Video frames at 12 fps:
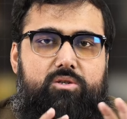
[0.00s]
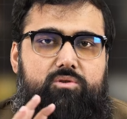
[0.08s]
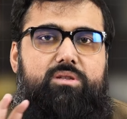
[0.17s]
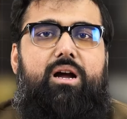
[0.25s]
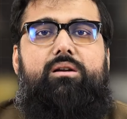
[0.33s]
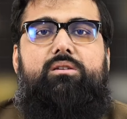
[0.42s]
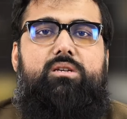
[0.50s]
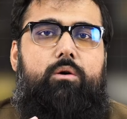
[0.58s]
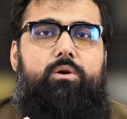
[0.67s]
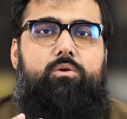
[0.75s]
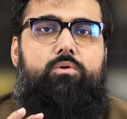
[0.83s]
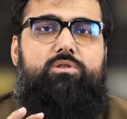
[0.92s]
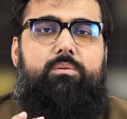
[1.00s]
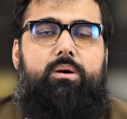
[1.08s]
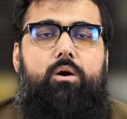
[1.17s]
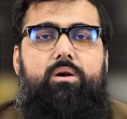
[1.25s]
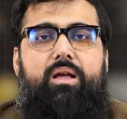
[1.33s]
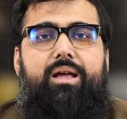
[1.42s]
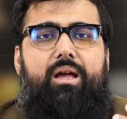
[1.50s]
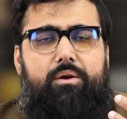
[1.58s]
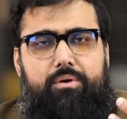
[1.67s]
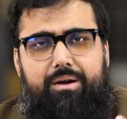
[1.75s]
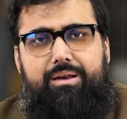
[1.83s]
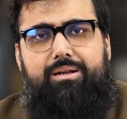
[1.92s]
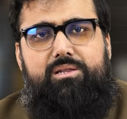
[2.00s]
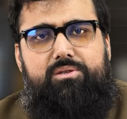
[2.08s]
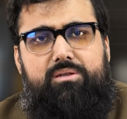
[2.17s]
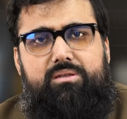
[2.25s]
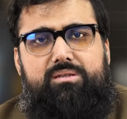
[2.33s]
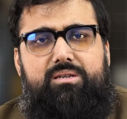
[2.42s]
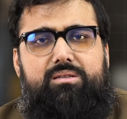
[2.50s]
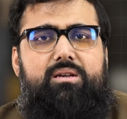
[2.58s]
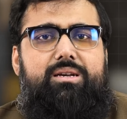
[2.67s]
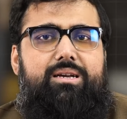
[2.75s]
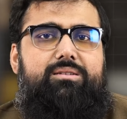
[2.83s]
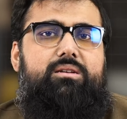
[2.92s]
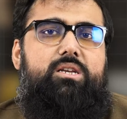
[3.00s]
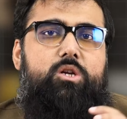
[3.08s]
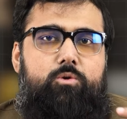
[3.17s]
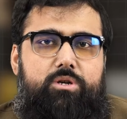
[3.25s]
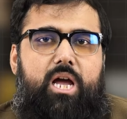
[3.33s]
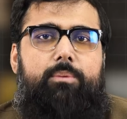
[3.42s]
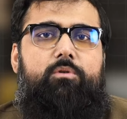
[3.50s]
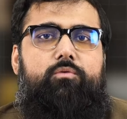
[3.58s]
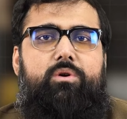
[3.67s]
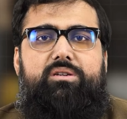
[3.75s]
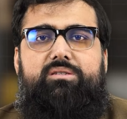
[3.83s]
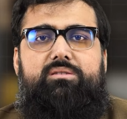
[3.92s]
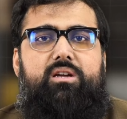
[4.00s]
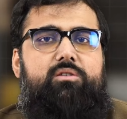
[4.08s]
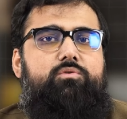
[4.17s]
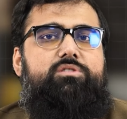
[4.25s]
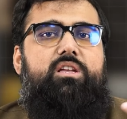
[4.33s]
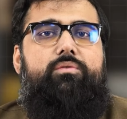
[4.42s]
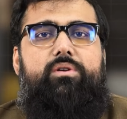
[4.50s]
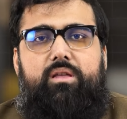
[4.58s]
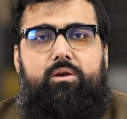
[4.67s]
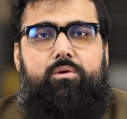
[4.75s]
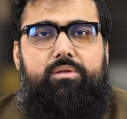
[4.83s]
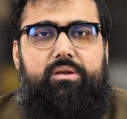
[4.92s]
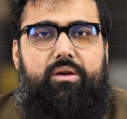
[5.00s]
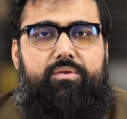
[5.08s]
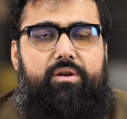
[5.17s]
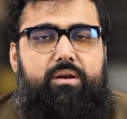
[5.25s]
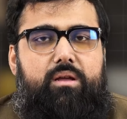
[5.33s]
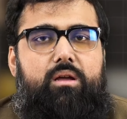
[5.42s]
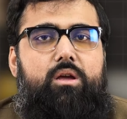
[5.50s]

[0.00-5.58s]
So that is how it goes about. And rhetorical synthesis is a new type of question that was never there on the SAT.